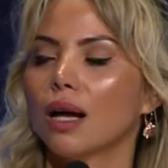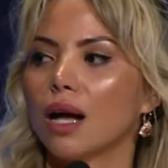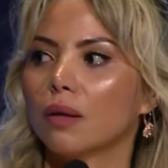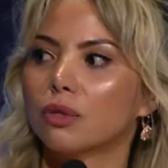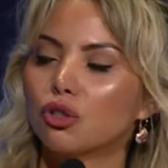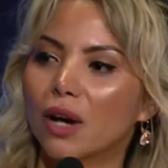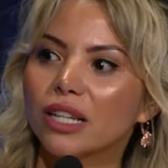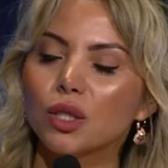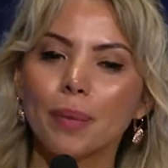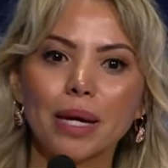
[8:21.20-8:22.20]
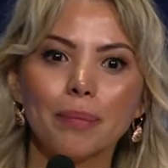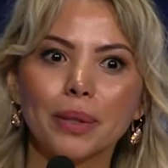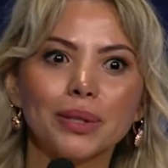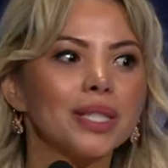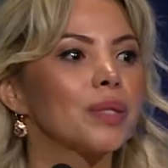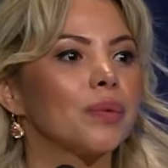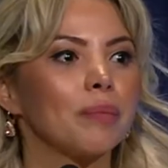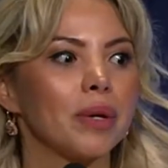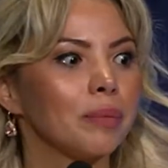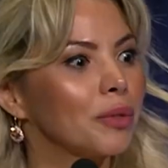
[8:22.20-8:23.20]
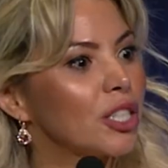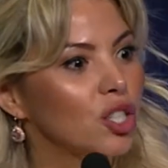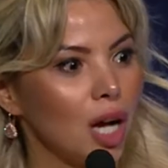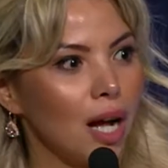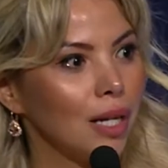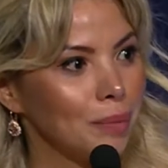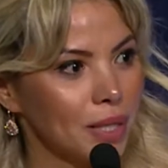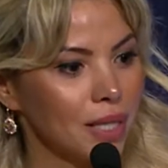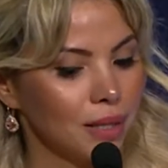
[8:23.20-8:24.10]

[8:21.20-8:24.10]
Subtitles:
I was trying to pay bills with minimum wage jobs,